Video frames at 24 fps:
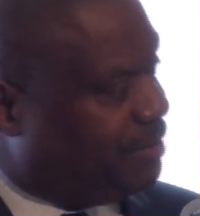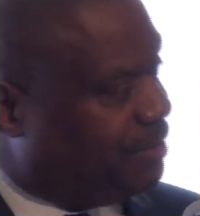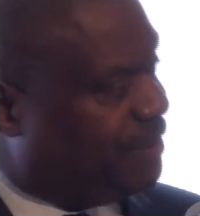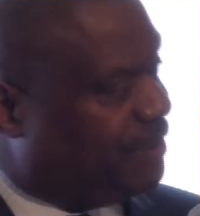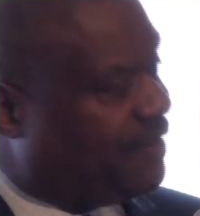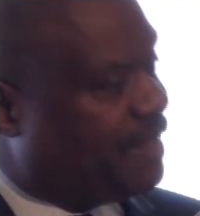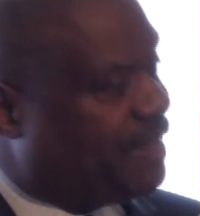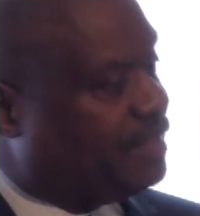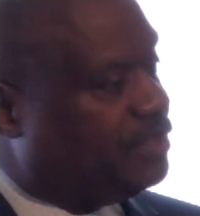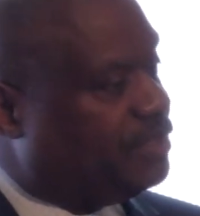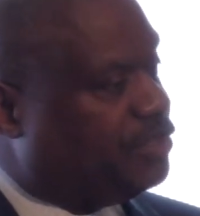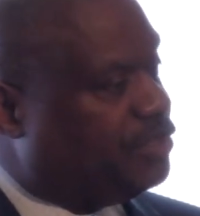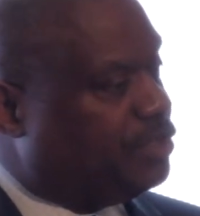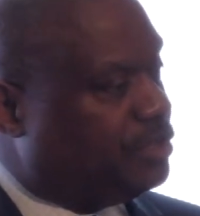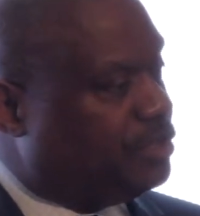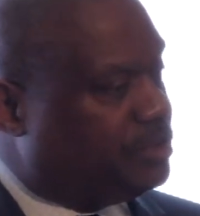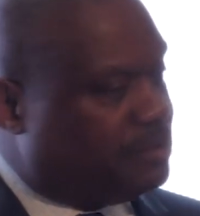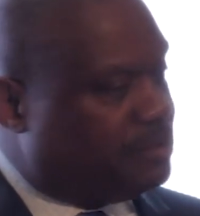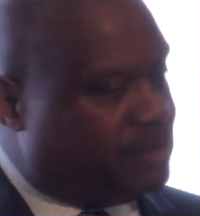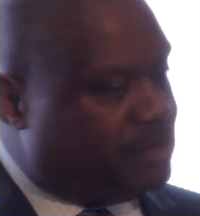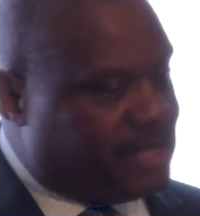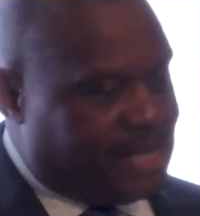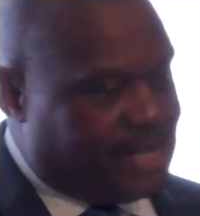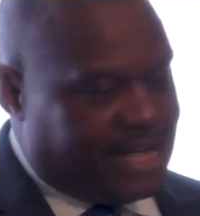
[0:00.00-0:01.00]
We've got to deal
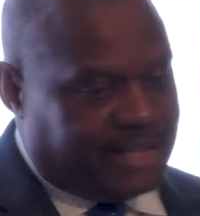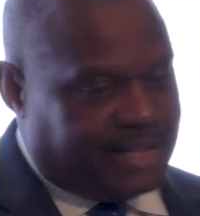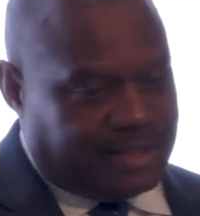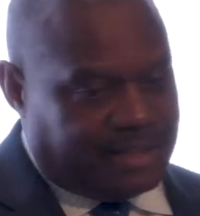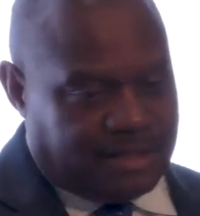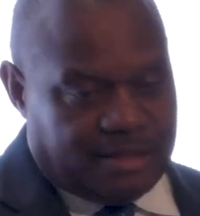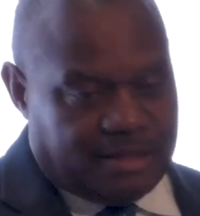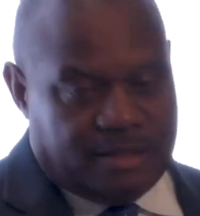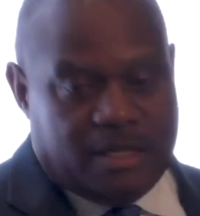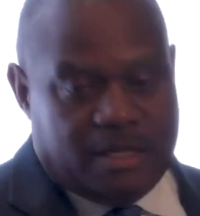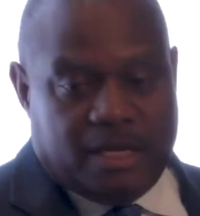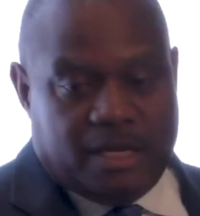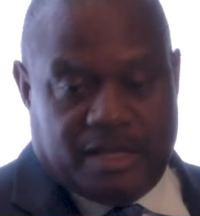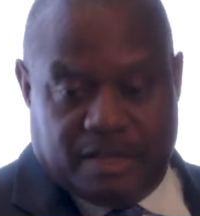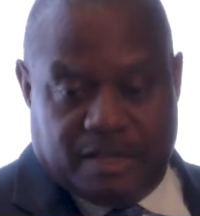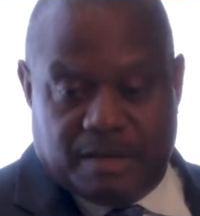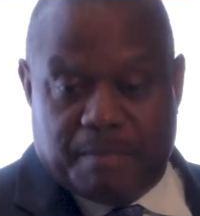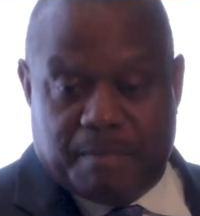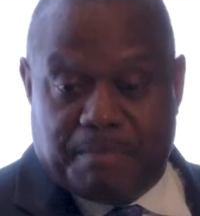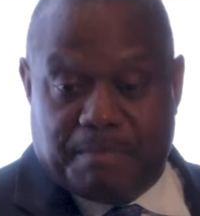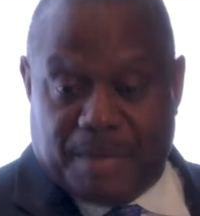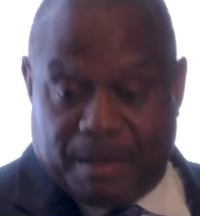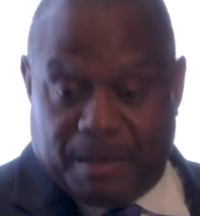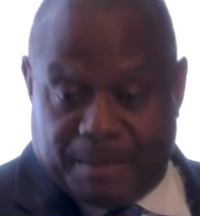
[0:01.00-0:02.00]
with it in
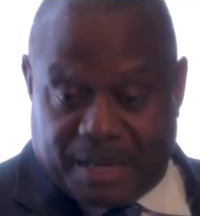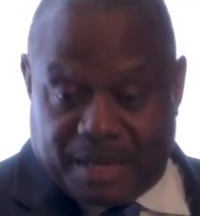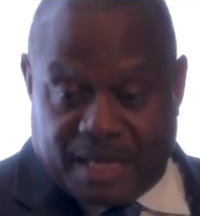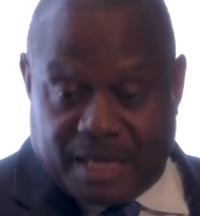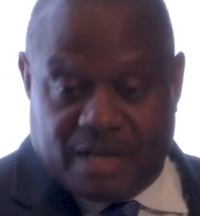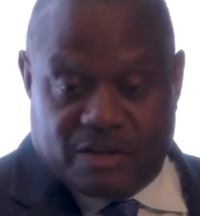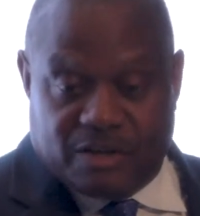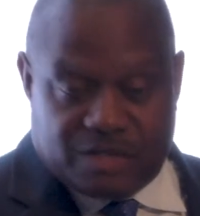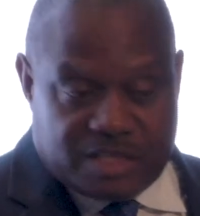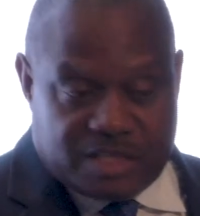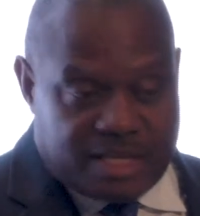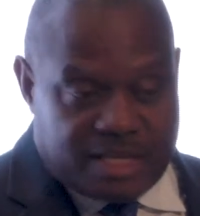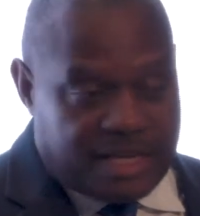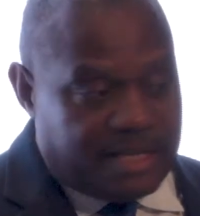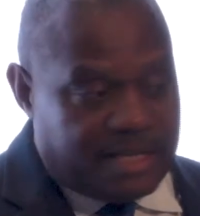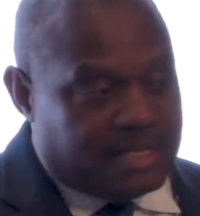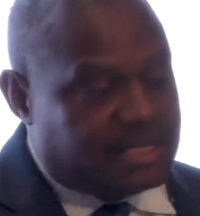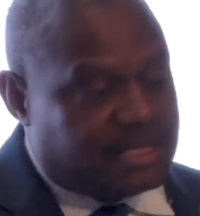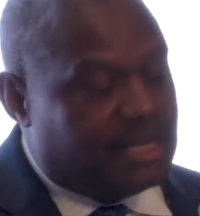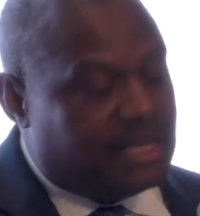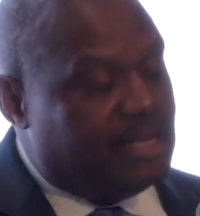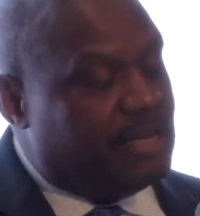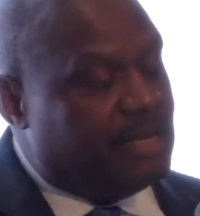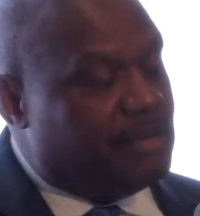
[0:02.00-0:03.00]
the public health
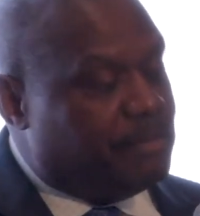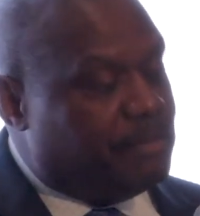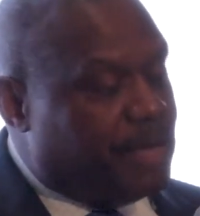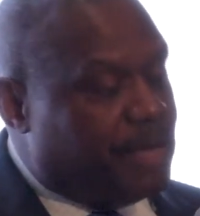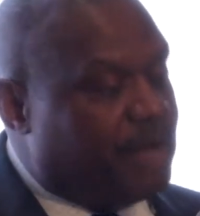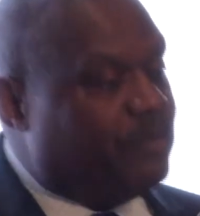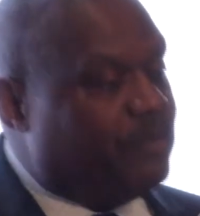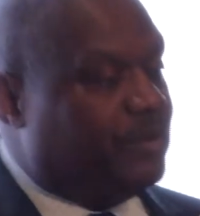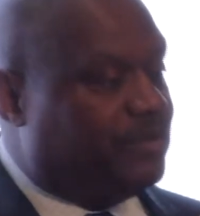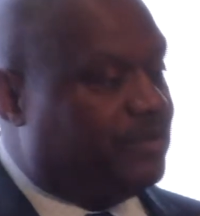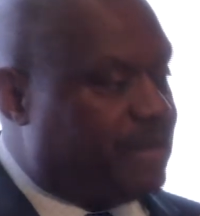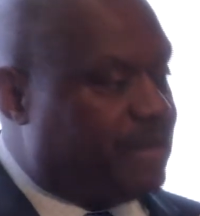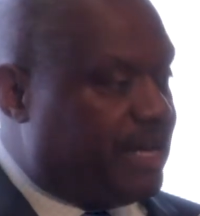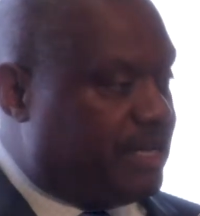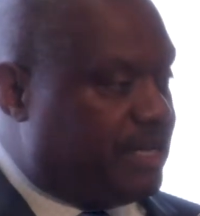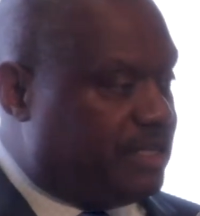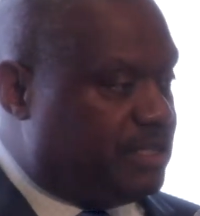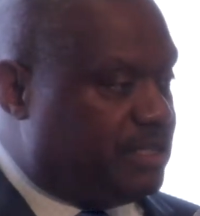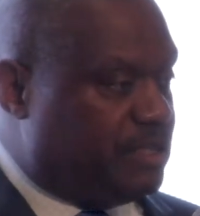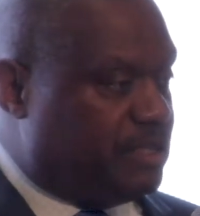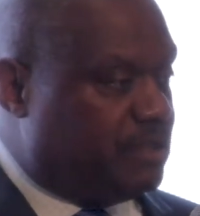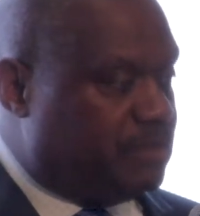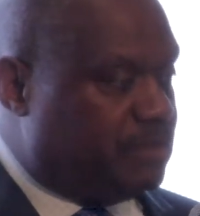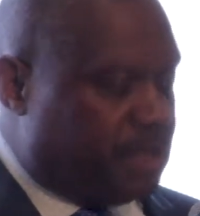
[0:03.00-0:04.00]
settings, and we've got to
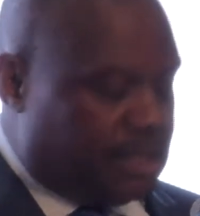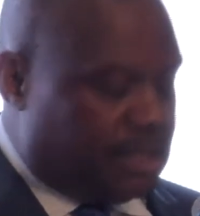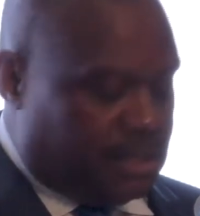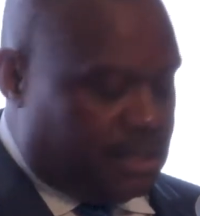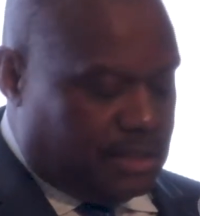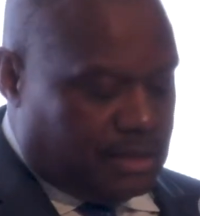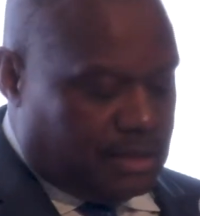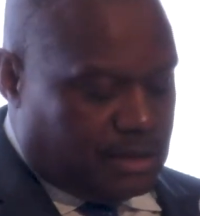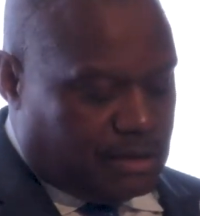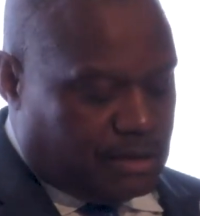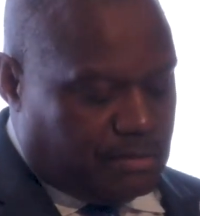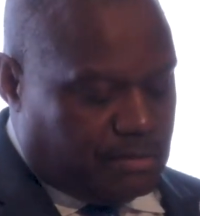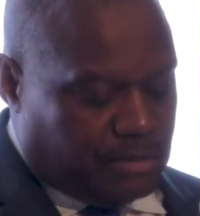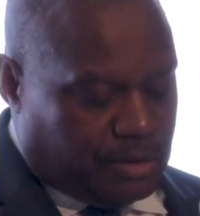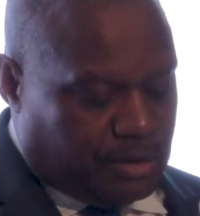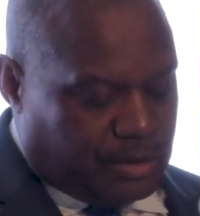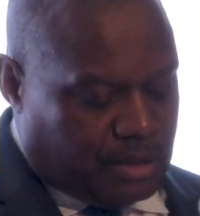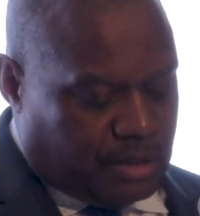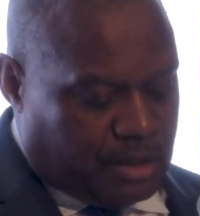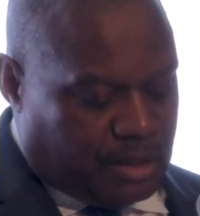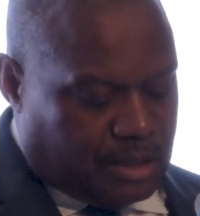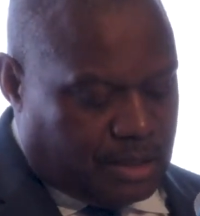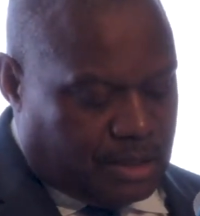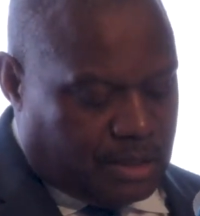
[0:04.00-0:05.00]
deal with it in the
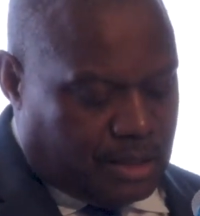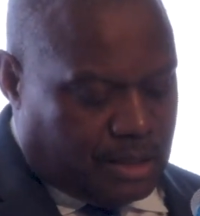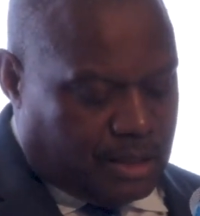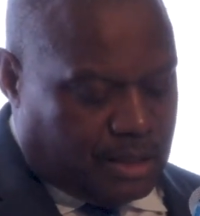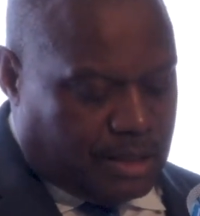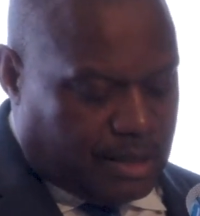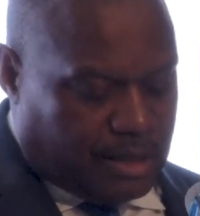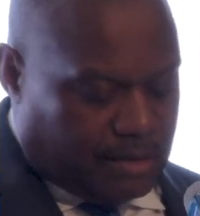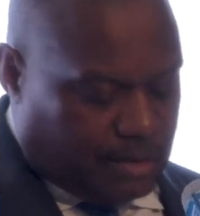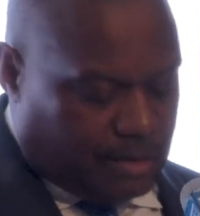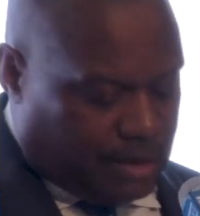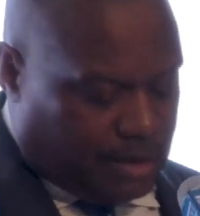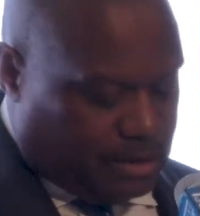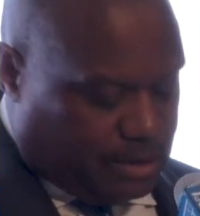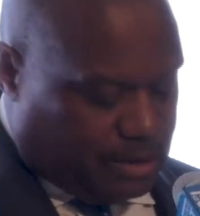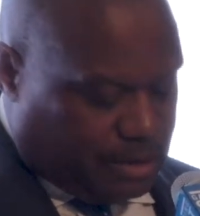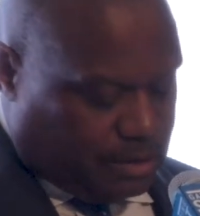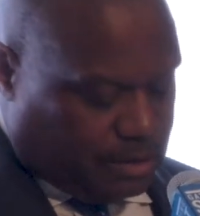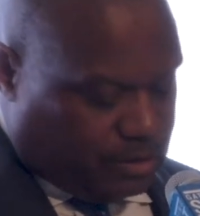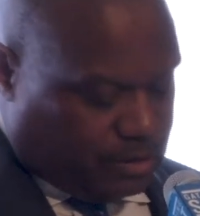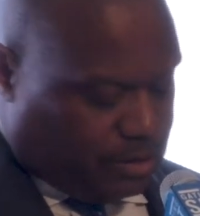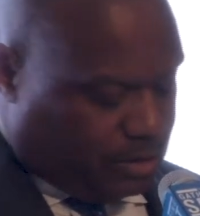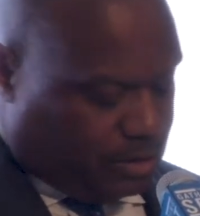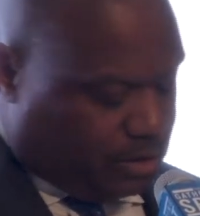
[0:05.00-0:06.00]
community. And
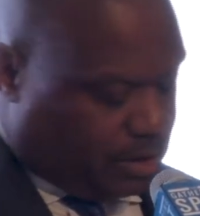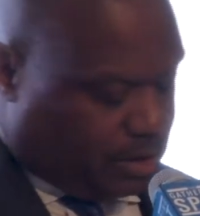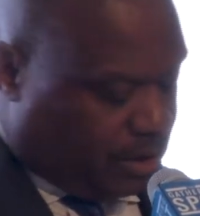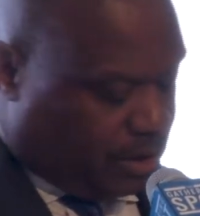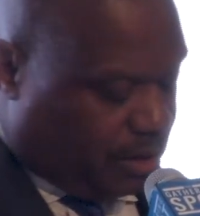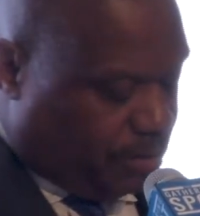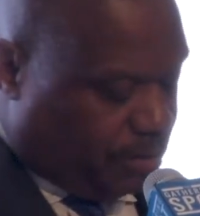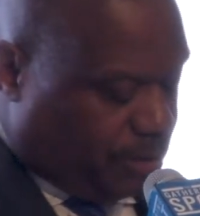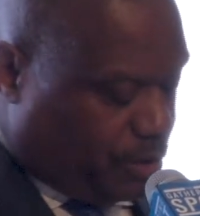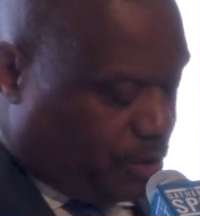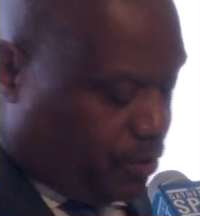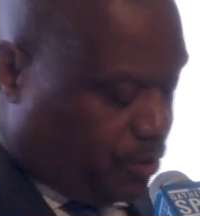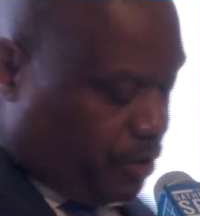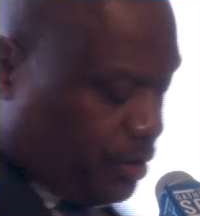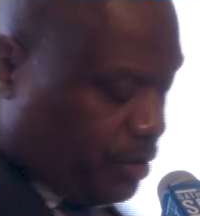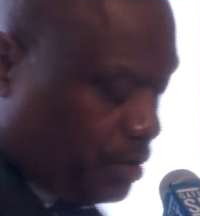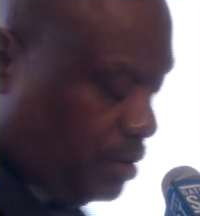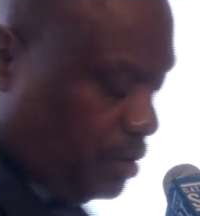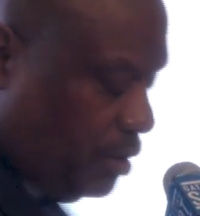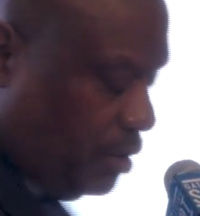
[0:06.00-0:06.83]
those are going to be critical